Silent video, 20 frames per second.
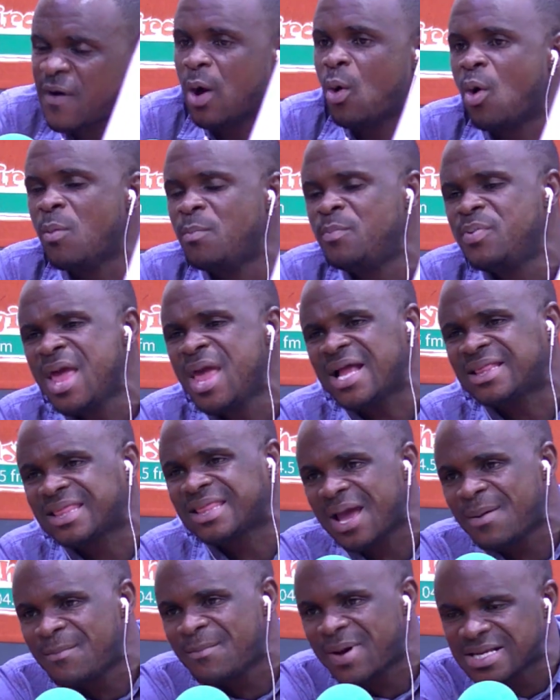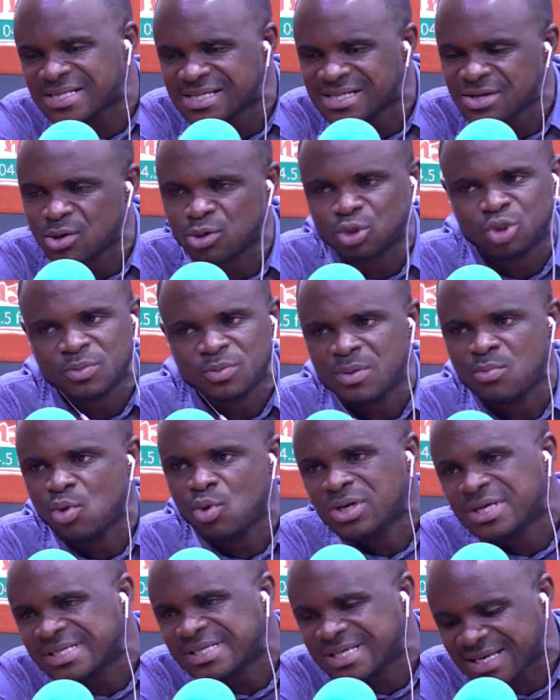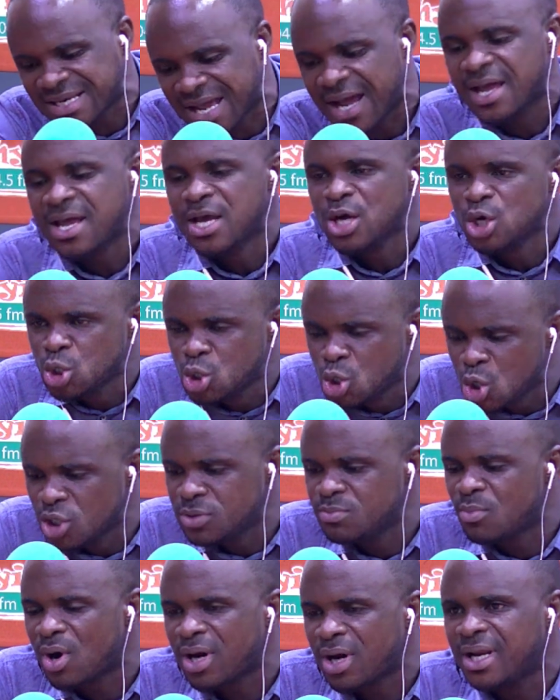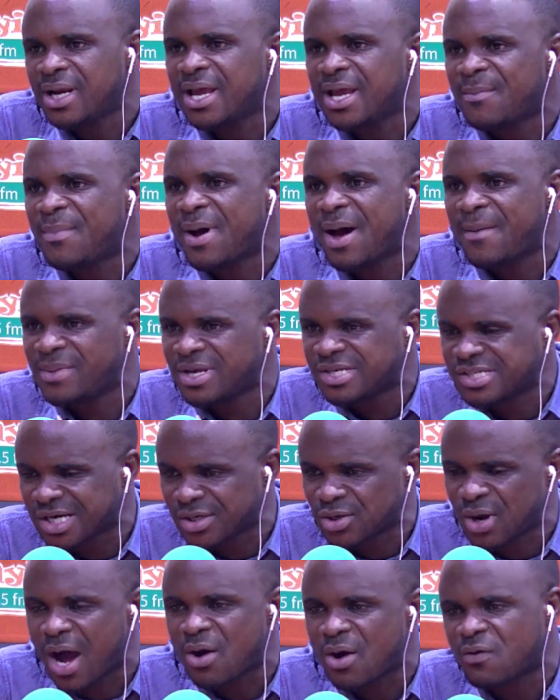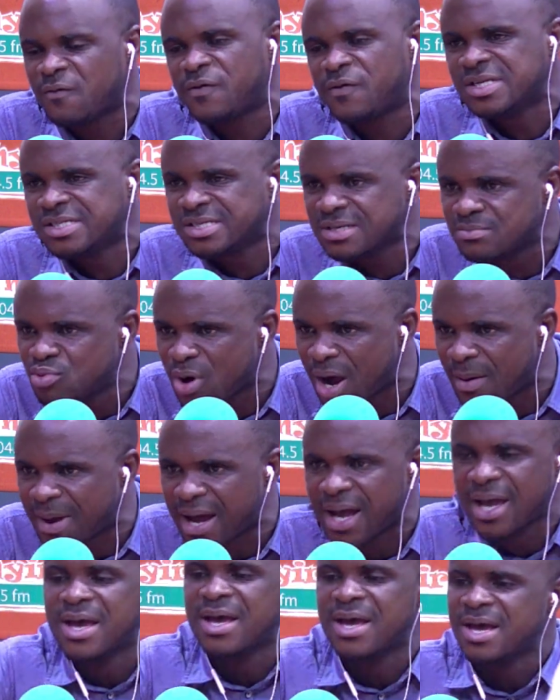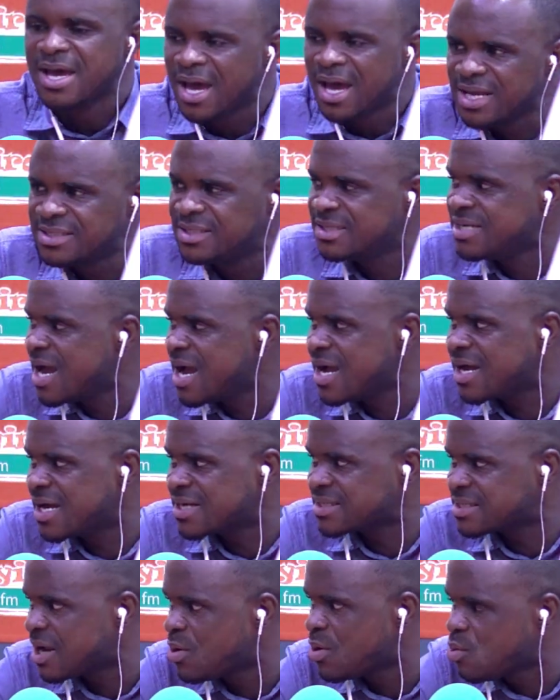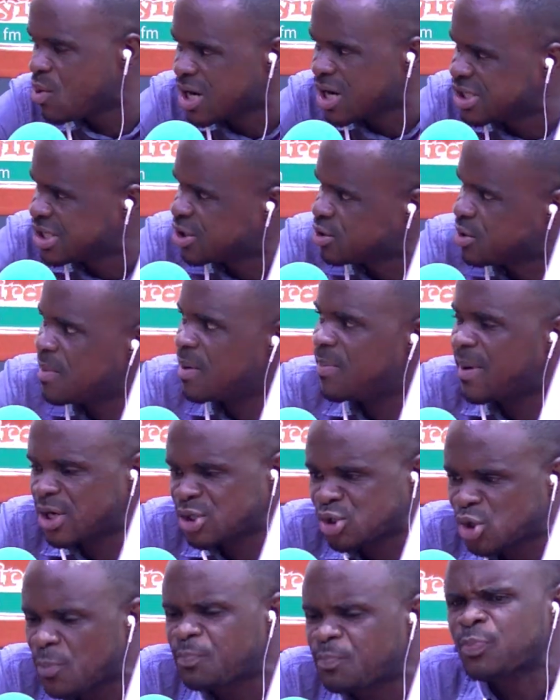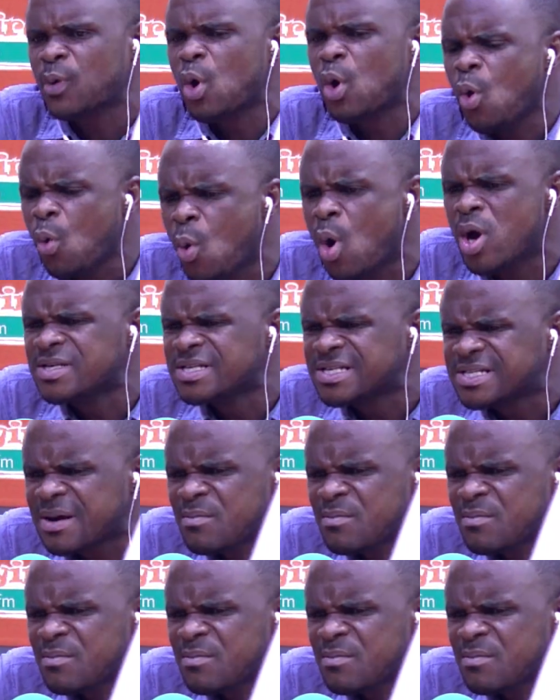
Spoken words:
Obia 10 months in your Jimmy Munisada. Good morning, Heba Mishano, Aquafan Sibuaba. And the young Cassam Quachin and Mepacho, who won said